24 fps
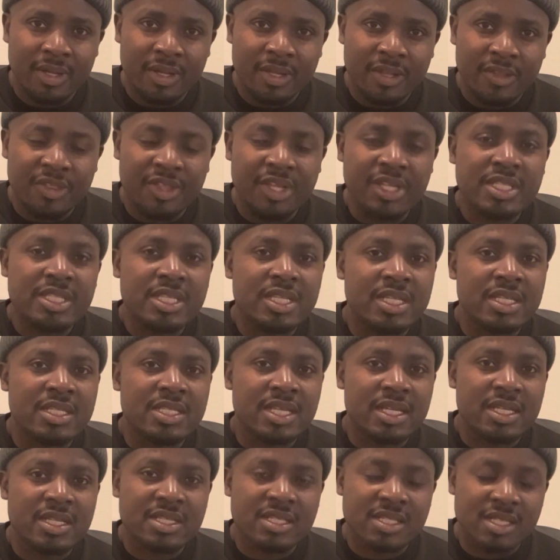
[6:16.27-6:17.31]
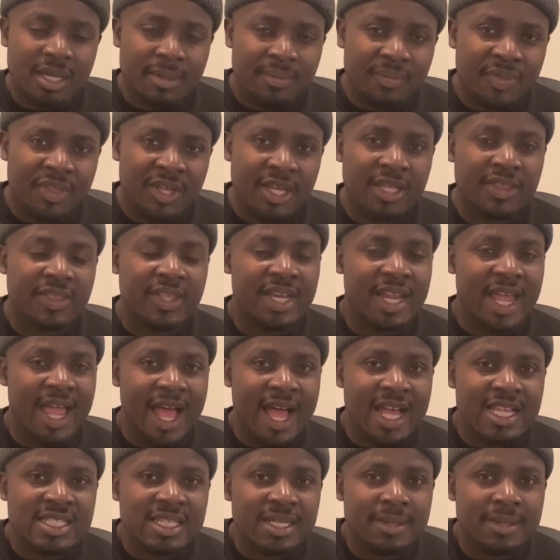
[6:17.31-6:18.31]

This is something that as